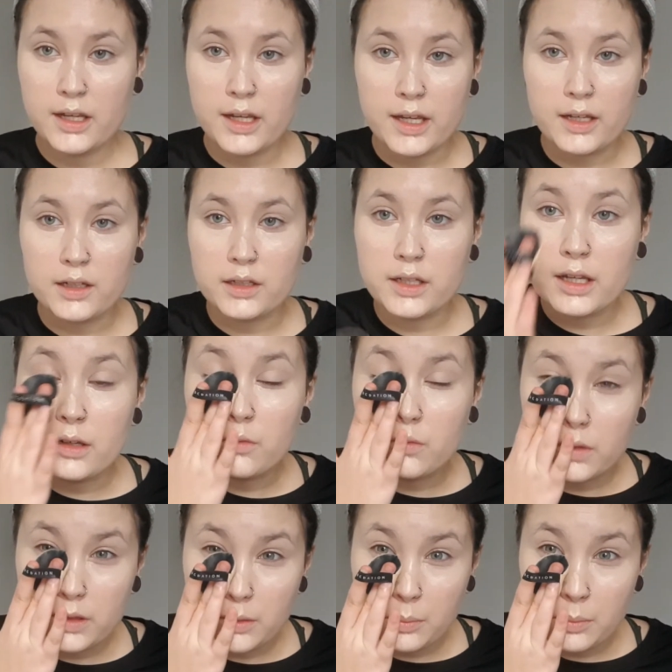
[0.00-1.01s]
And again
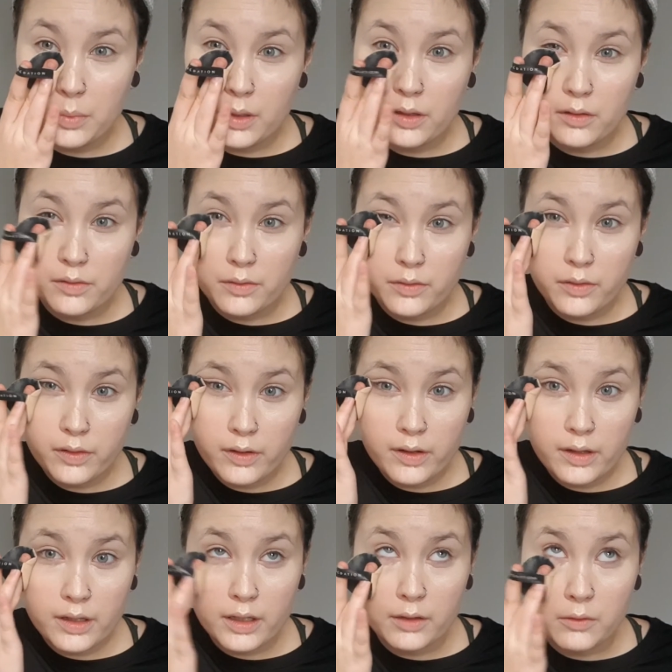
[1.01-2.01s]
with the puff,
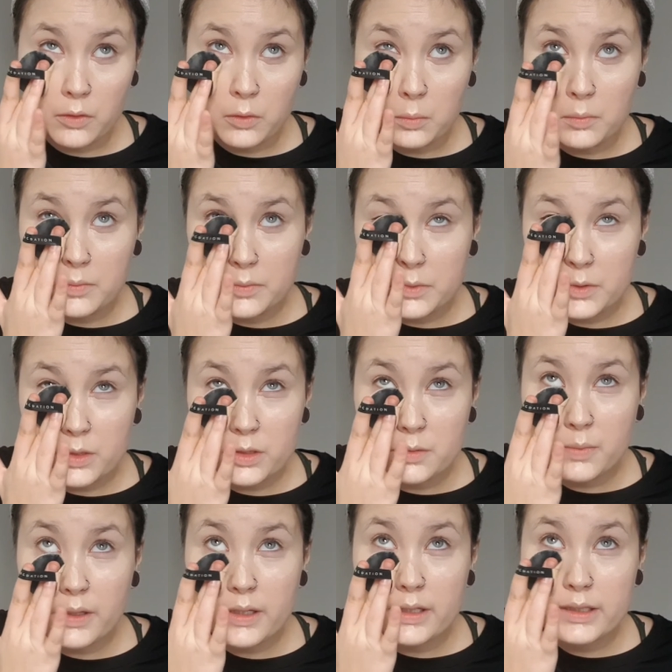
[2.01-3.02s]
I will
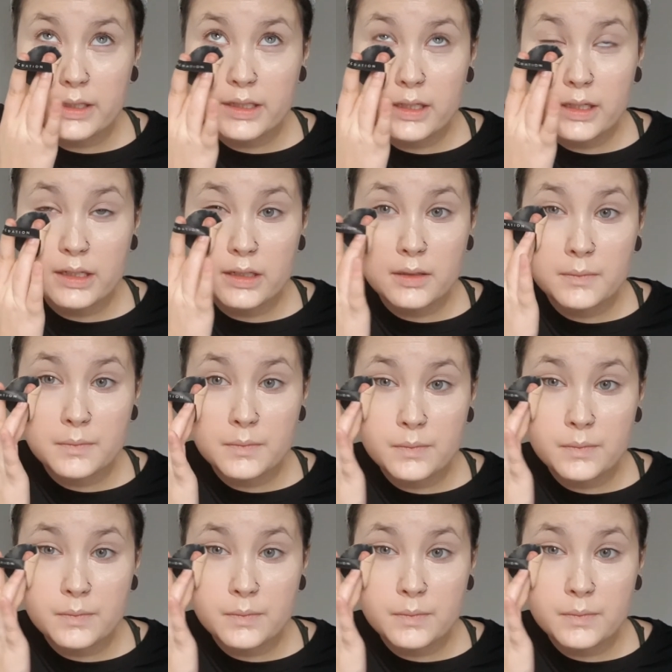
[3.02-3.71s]
just blend it in.